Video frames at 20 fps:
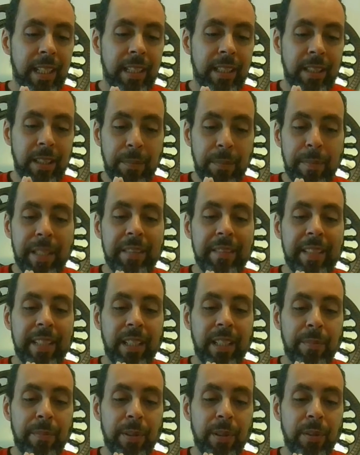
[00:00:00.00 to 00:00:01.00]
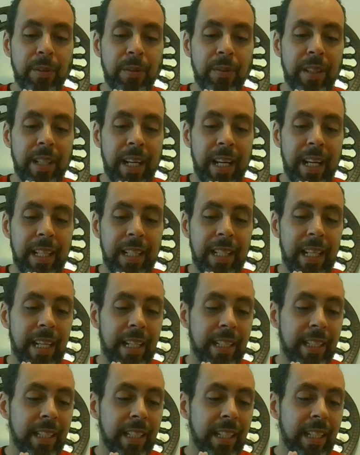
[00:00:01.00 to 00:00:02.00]
Domestic Abuse
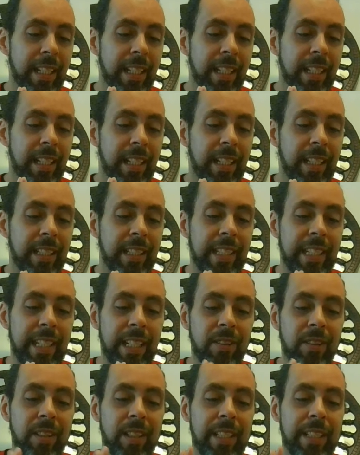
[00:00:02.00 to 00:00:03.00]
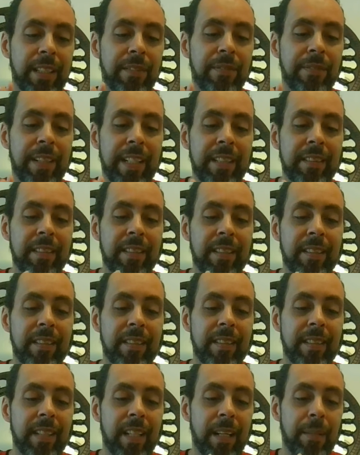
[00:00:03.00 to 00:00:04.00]
Hotline, the elderly
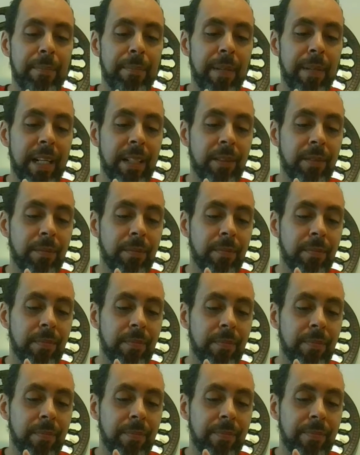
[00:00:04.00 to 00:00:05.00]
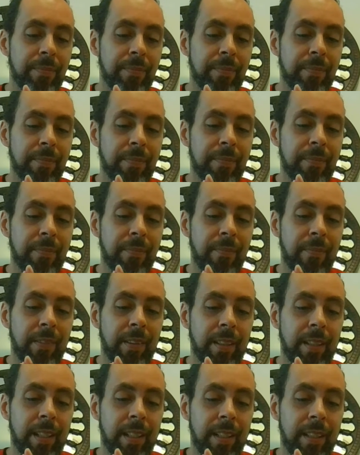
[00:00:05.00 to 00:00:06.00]
faces about
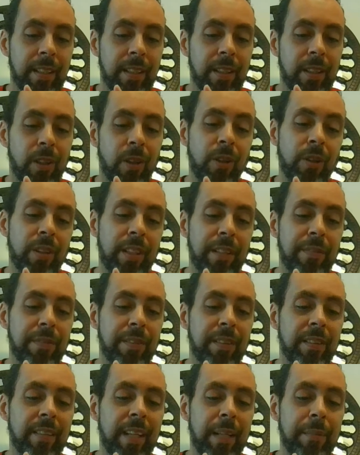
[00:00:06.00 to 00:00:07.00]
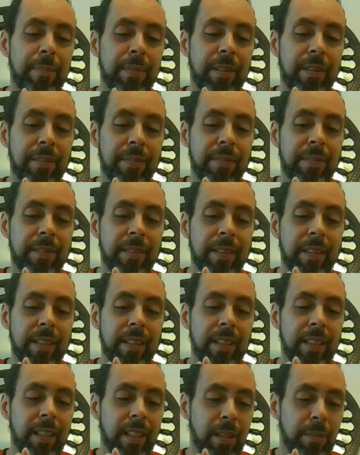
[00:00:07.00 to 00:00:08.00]
uh, all different type of
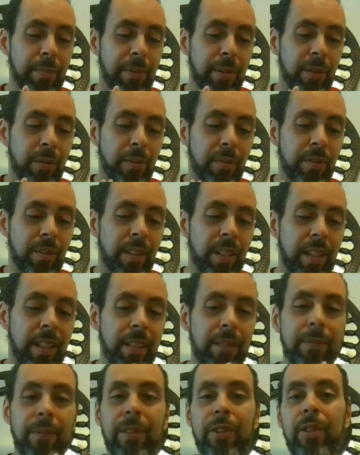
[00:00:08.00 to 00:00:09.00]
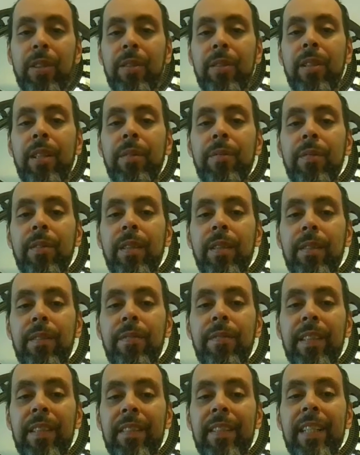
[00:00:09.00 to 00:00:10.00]
abuse, which comes of
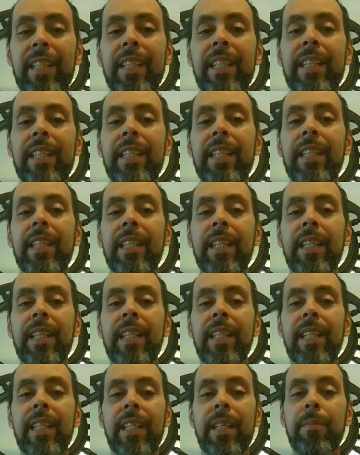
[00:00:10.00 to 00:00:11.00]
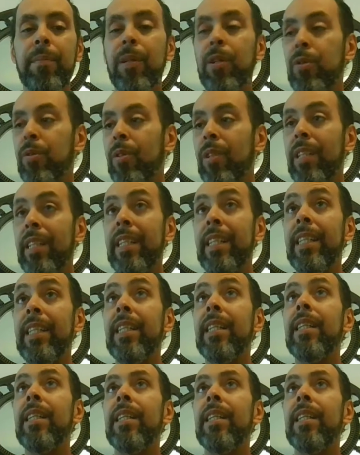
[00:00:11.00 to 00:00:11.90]
physically, emotionally,